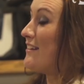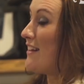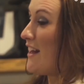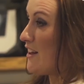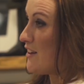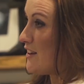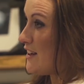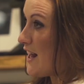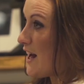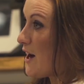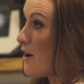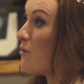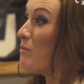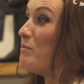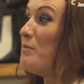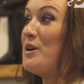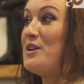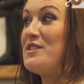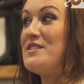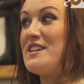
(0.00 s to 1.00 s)
can tell you now,
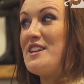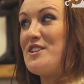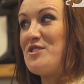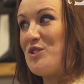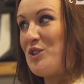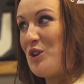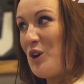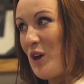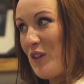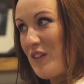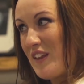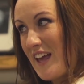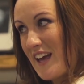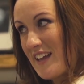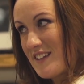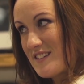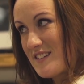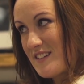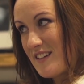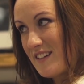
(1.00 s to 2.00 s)
mercy is not the
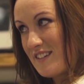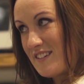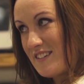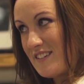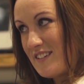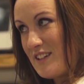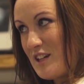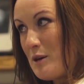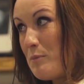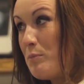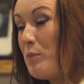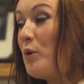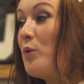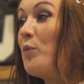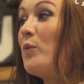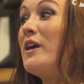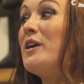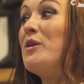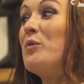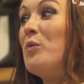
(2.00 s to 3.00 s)
answer.
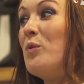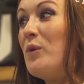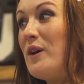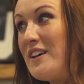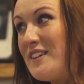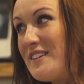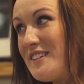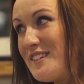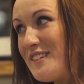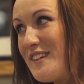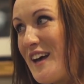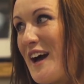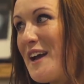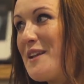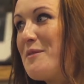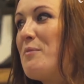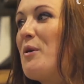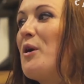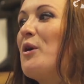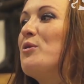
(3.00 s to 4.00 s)
But we will
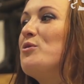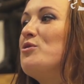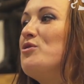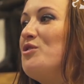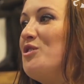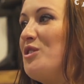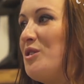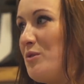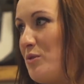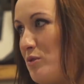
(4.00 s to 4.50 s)
signpost